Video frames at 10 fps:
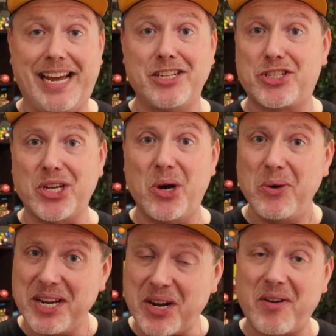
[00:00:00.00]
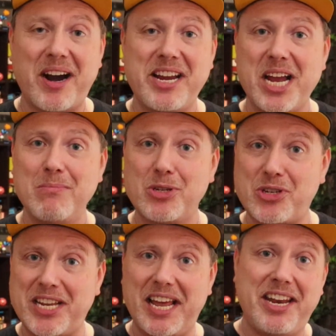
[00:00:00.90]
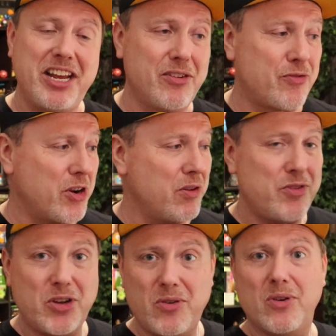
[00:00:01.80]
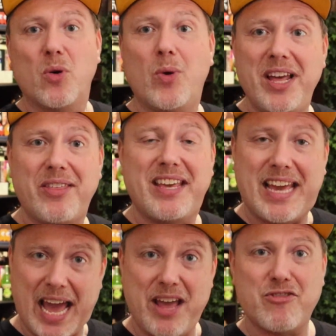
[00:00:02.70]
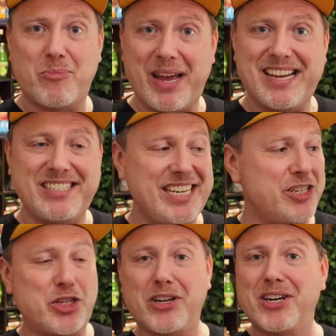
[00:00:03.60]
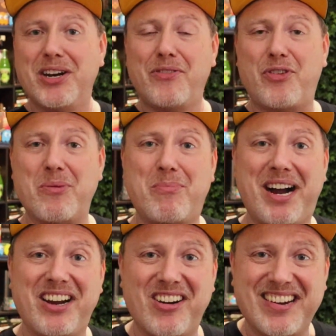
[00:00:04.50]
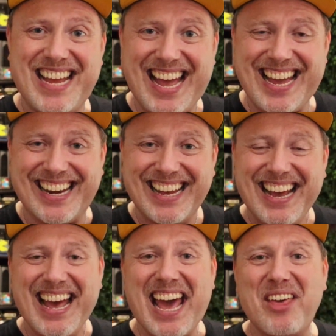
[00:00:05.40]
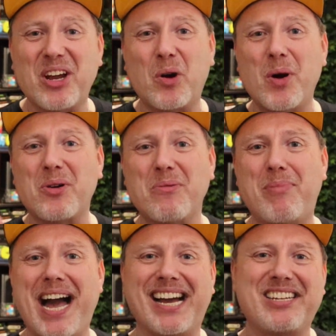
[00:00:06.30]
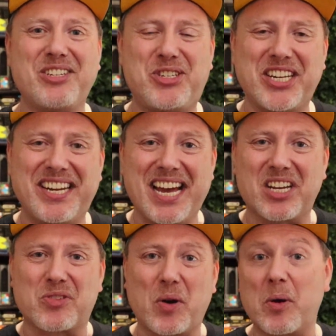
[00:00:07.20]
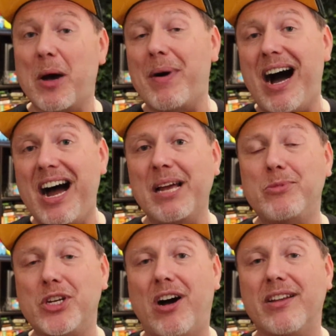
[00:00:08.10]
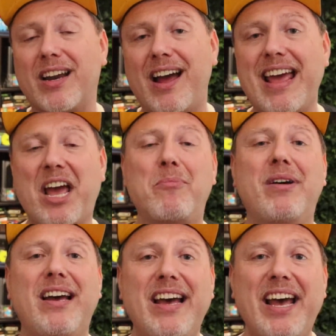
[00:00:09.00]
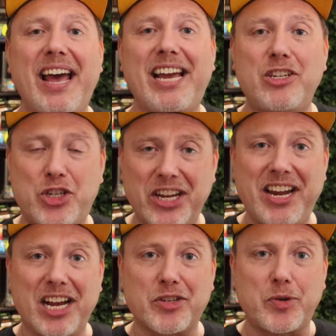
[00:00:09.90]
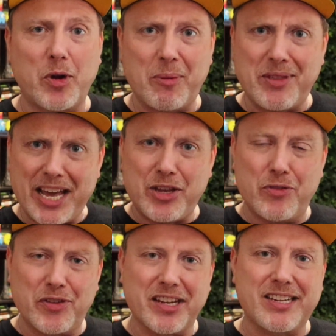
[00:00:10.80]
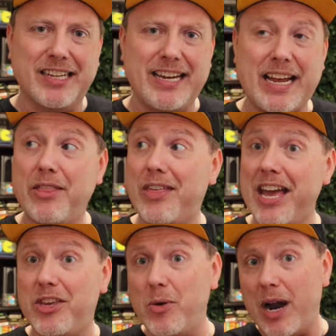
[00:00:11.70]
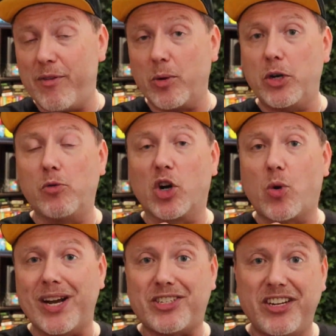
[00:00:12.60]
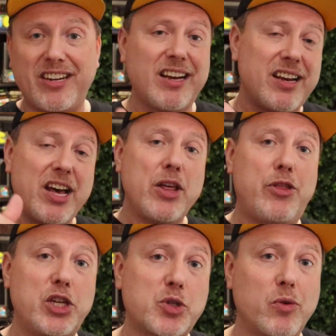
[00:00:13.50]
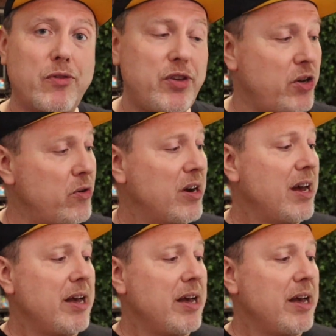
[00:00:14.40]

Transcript: And so here I am standing in front of you with Caveman Ninja from My Arcade. Hey there, welcome back to Gen X Grown Up. I am John and I am a Gen X Grown Up. Thank you for the click and thank you everyone who requested this review.